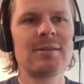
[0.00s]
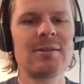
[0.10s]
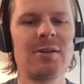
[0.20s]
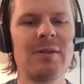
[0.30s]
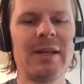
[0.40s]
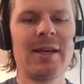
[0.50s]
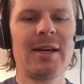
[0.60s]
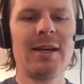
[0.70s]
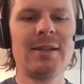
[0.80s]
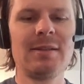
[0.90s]
Oh, they
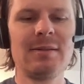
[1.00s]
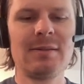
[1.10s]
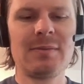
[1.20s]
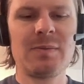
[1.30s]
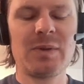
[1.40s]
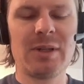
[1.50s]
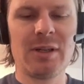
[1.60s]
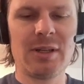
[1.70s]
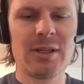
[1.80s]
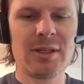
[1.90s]
got
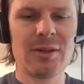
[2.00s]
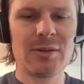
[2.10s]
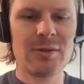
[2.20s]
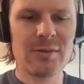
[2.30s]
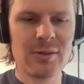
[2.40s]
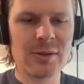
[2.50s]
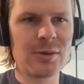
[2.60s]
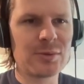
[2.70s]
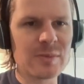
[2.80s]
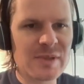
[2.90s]
uh,
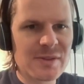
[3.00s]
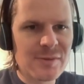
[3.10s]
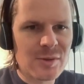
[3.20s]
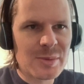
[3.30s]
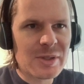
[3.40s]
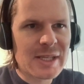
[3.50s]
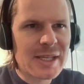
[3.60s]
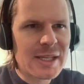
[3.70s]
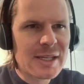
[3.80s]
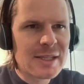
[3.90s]
Holmes, former
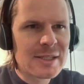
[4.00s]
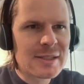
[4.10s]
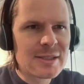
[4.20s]
King.